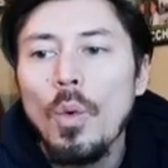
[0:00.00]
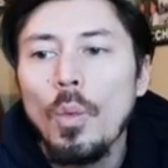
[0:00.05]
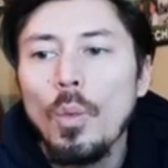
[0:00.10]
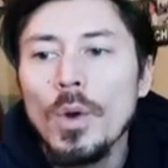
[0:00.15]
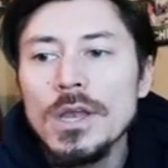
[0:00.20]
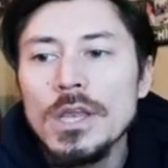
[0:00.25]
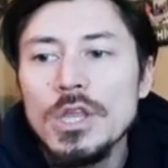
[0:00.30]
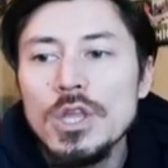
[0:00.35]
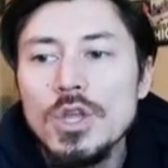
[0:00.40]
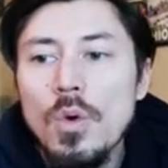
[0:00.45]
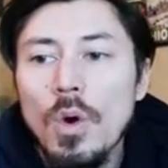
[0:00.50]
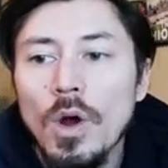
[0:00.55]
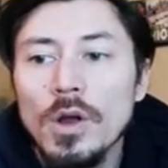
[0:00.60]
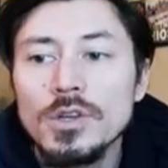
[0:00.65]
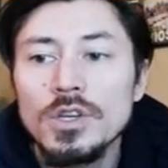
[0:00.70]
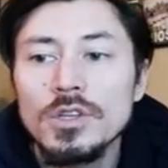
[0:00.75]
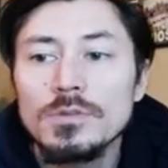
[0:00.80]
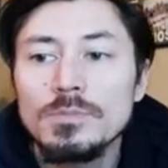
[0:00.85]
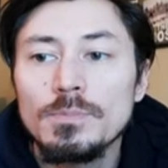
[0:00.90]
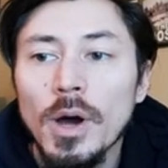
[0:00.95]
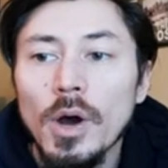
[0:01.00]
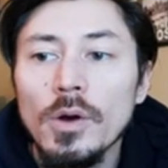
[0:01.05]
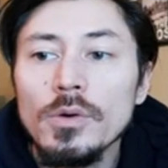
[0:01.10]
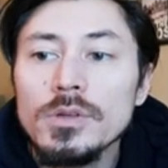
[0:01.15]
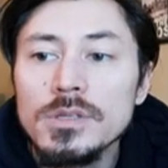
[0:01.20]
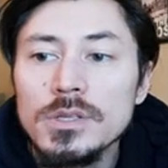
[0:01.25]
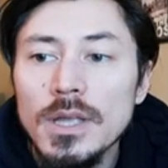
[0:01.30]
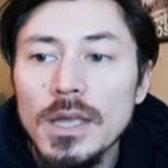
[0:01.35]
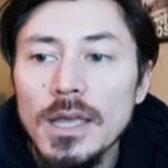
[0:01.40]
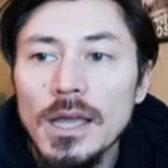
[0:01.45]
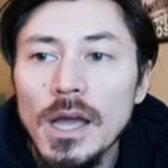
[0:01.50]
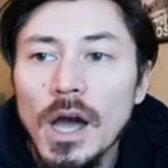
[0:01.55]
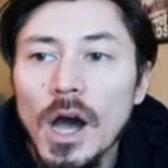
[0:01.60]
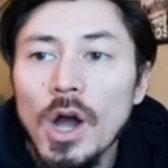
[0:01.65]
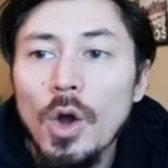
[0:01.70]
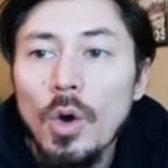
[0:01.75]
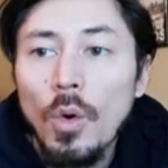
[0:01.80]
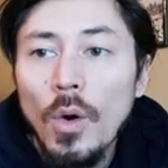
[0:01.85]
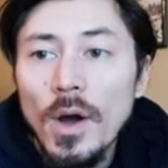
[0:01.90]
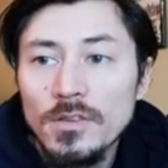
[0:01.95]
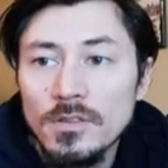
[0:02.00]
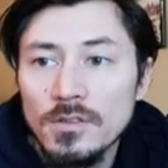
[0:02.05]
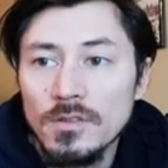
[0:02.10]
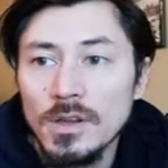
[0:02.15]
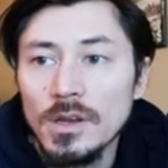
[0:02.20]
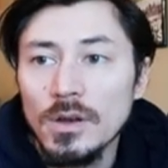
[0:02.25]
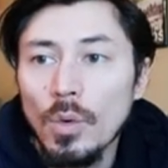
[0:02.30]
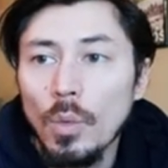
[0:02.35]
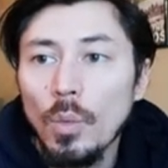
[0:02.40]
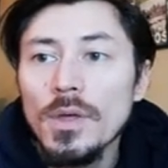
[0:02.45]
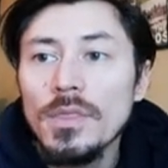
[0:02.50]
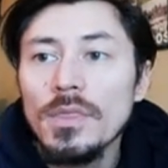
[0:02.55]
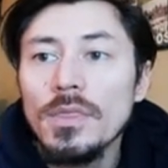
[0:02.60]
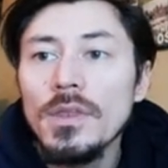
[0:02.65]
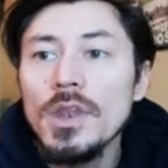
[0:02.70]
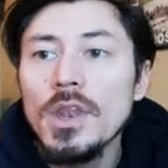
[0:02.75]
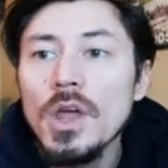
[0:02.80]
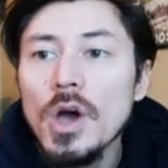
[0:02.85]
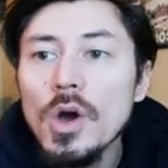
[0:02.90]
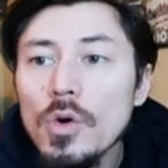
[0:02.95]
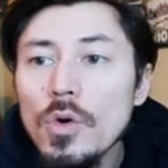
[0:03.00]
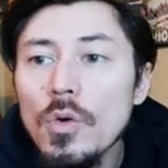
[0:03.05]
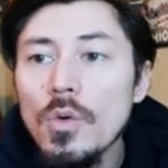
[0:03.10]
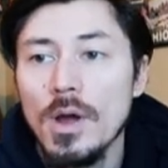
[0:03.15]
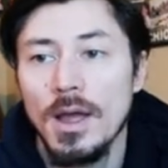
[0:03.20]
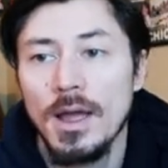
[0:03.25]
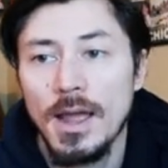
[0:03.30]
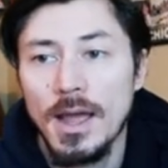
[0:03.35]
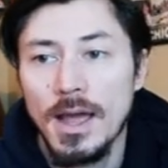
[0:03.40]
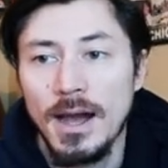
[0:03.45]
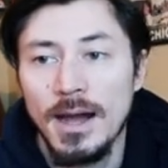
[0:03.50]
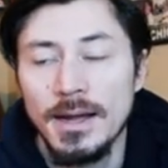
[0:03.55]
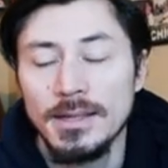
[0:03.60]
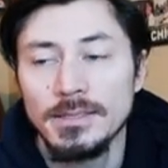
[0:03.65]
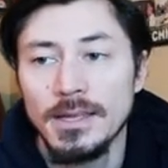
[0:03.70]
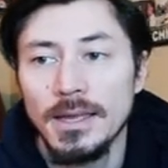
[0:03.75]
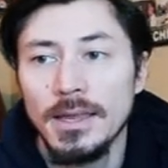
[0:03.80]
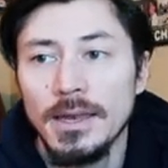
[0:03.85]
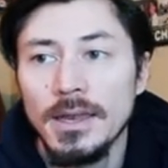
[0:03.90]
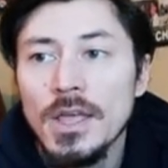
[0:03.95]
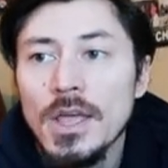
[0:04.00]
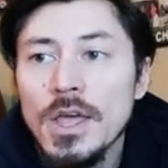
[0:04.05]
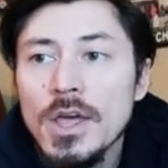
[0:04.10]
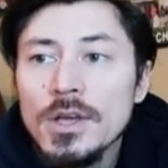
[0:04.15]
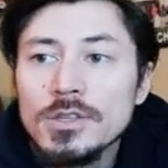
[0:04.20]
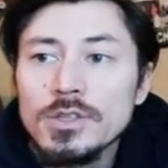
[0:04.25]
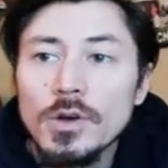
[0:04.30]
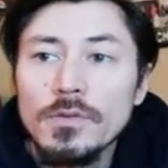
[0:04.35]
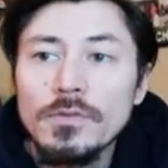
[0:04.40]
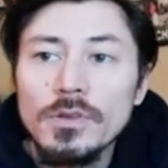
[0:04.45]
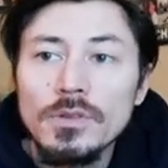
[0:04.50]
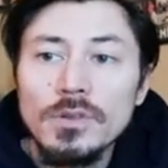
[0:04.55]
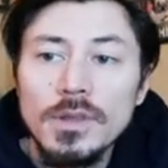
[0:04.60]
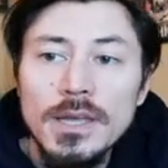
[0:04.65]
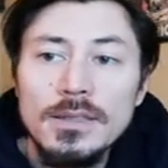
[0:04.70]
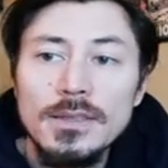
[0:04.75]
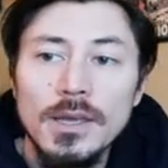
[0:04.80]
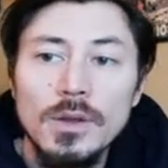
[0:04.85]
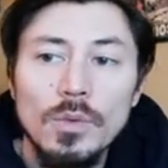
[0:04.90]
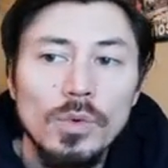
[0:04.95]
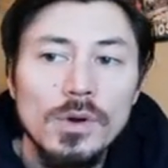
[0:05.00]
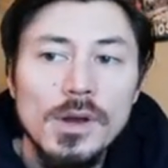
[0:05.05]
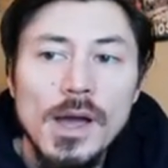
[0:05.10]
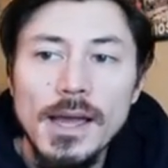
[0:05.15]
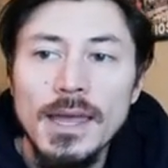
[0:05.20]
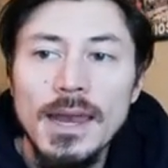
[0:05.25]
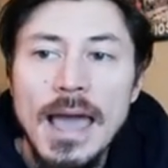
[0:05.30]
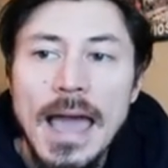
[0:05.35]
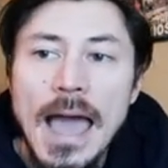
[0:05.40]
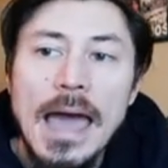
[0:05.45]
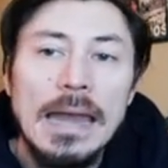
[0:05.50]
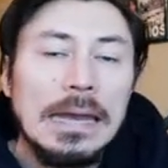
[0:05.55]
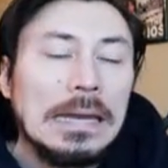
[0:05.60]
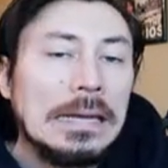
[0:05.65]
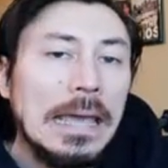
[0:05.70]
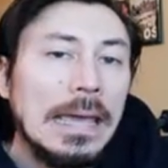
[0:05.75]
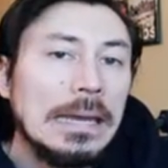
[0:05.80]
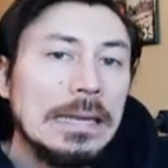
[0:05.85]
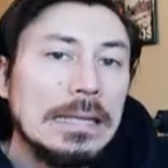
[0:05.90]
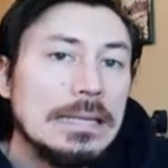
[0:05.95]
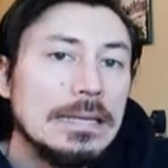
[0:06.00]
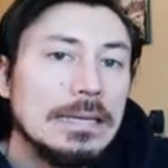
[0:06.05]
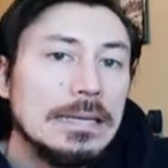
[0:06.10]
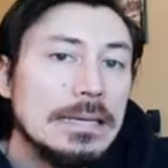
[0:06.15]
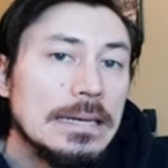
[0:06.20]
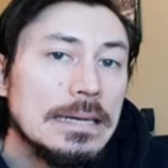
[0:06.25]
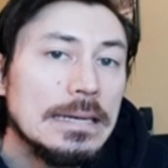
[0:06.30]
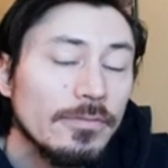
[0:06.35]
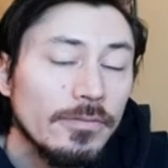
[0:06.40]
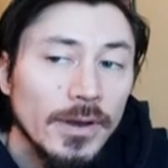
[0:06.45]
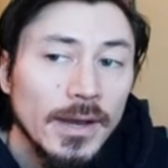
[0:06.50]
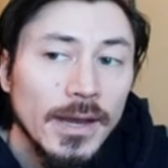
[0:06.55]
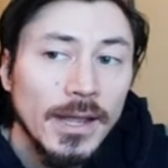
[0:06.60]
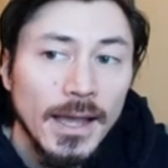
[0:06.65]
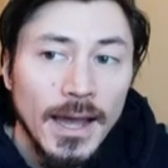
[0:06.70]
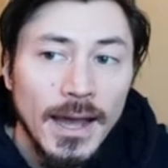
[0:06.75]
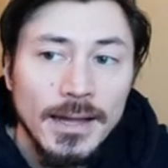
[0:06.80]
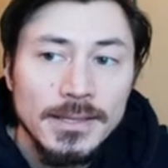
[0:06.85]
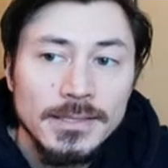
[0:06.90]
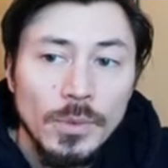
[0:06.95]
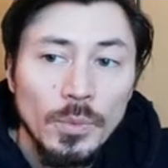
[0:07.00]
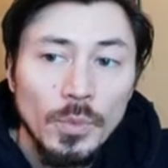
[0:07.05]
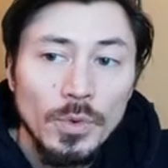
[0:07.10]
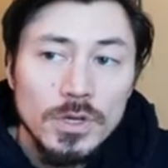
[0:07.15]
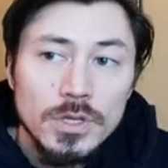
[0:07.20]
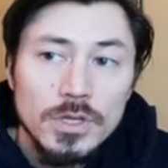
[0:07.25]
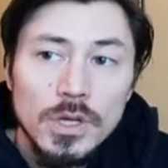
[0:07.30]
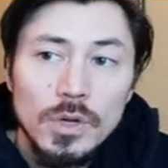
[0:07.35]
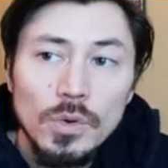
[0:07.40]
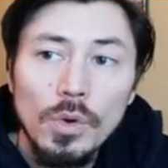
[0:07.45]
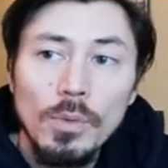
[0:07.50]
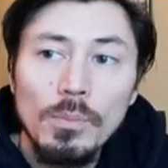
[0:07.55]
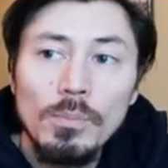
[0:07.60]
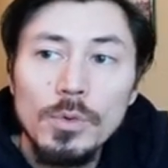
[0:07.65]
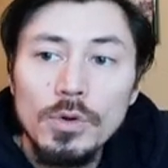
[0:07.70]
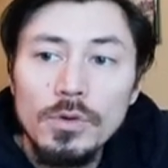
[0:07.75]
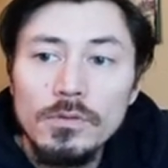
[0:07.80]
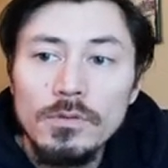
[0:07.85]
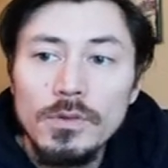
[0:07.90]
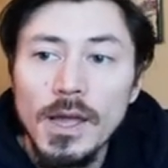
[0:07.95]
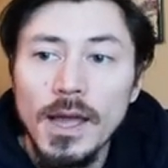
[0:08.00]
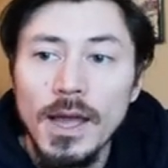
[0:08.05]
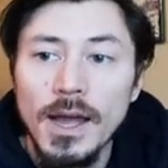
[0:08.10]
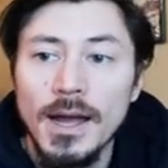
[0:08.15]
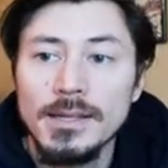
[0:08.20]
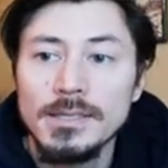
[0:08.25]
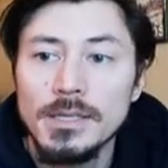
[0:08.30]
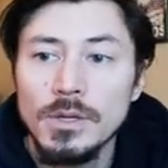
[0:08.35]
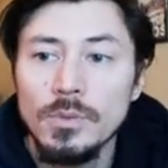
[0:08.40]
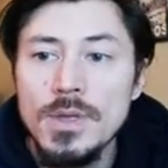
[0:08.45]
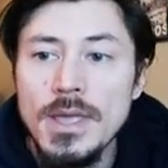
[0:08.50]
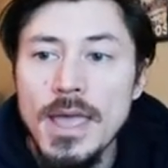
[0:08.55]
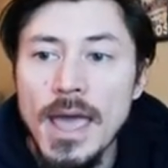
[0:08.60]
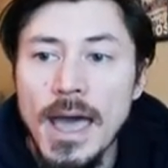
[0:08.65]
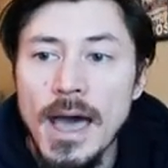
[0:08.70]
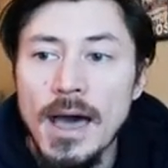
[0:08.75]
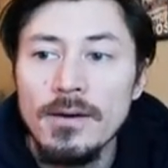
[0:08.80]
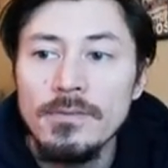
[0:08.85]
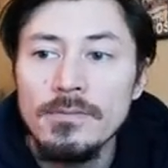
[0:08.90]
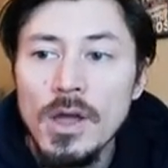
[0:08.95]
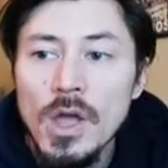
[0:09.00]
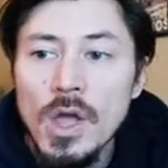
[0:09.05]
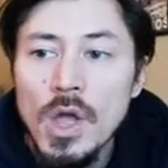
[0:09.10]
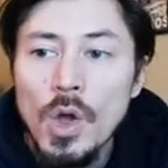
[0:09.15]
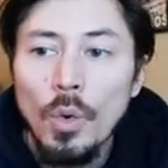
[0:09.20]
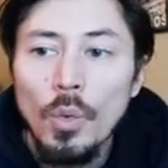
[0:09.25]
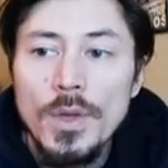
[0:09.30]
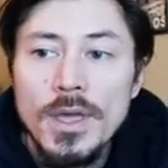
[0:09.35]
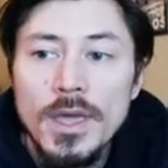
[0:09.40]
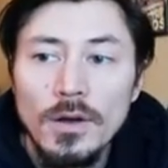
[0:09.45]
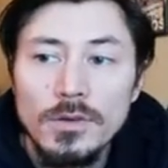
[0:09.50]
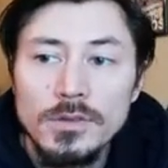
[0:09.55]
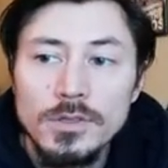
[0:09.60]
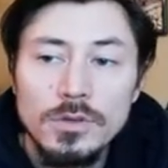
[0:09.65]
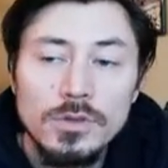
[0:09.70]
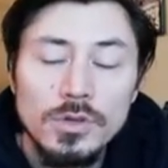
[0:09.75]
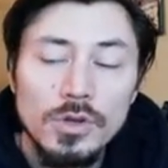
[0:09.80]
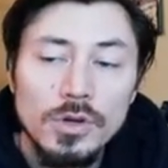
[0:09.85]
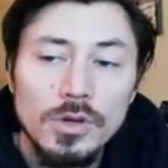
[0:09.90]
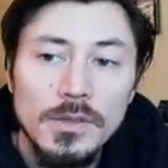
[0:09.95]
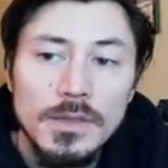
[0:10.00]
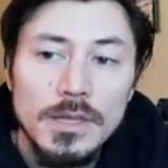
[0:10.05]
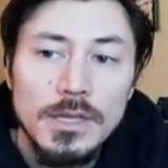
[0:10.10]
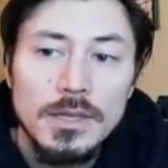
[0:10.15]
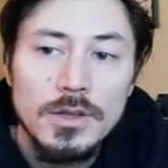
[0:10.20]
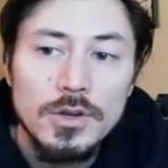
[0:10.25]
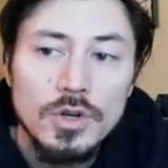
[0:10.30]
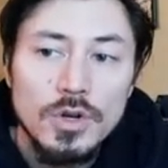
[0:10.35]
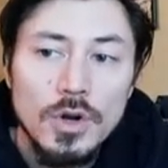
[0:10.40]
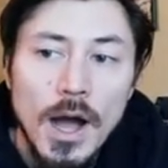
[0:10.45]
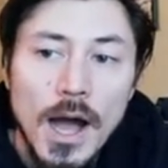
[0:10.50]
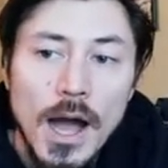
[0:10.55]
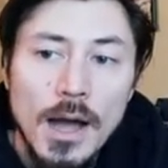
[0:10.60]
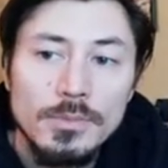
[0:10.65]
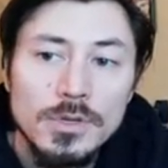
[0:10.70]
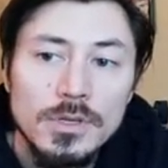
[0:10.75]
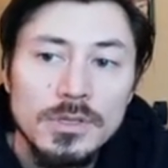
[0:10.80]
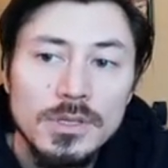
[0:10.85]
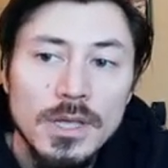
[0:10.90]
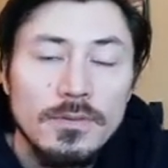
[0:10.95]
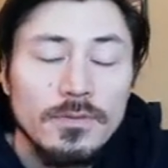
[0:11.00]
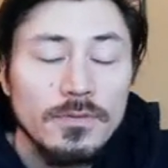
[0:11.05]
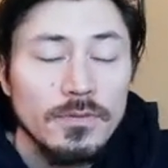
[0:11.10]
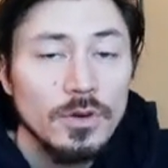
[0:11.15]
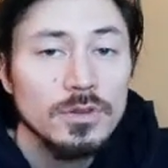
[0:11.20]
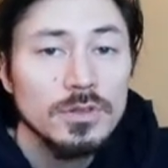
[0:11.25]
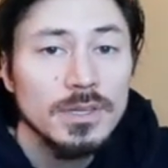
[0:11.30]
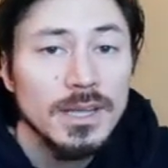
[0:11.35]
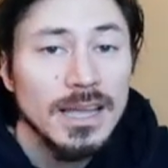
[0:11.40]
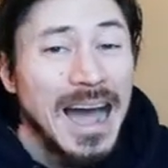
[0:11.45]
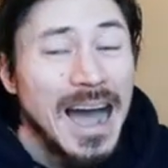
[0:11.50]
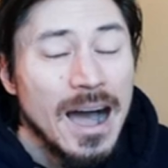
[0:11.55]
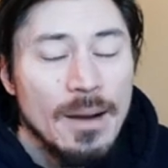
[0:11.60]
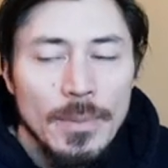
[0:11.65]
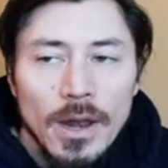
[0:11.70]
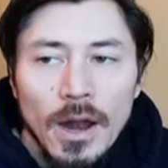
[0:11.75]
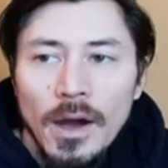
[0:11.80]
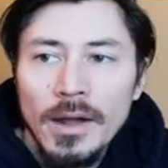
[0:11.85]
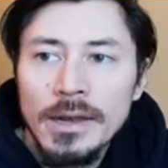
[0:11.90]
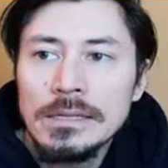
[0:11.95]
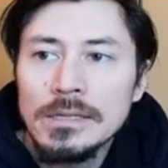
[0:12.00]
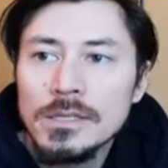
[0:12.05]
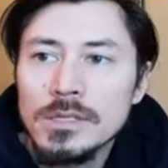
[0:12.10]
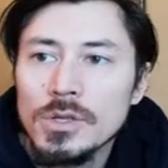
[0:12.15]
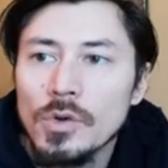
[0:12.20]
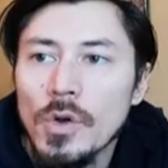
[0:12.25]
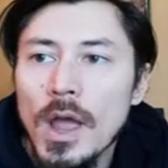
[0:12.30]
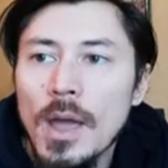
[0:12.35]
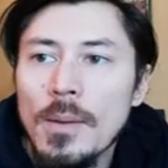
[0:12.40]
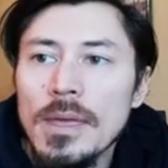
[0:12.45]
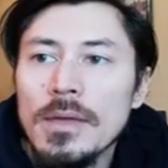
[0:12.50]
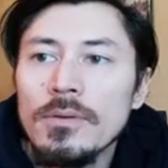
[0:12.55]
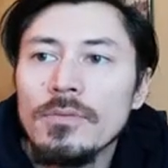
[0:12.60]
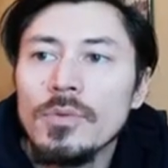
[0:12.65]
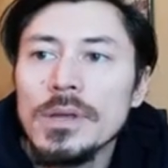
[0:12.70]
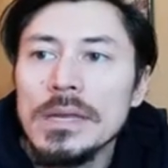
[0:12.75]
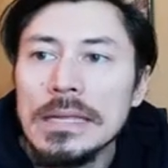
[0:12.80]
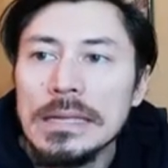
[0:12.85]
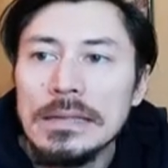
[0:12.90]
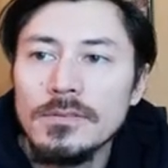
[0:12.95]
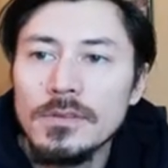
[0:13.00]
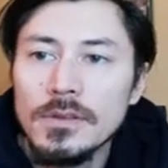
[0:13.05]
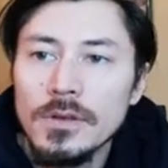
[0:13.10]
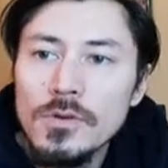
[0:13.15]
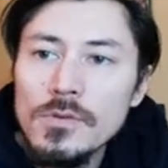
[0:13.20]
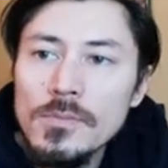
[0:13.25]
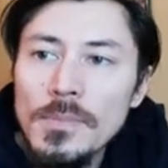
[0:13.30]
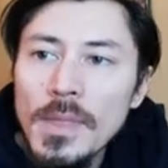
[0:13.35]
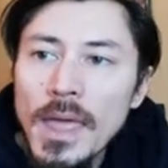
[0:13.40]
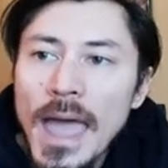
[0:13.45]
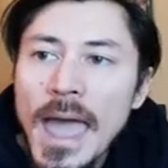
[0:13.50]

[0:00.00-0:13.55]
when you are just posting a question with no content. So for LinkedIn, we're not gonna add in any different content. We're just gonna remove the content we have. We can also turn on the additional options like first comment on Instagram if we need to.